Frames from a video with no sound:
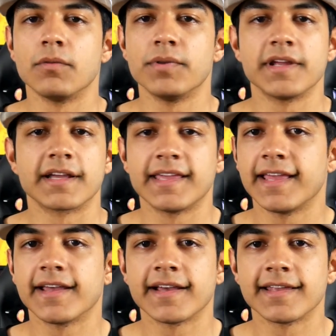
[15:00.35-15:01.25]
Opening a
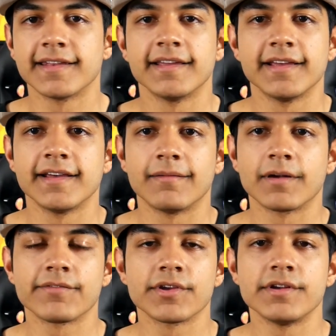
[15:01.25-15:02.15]
can, whatever you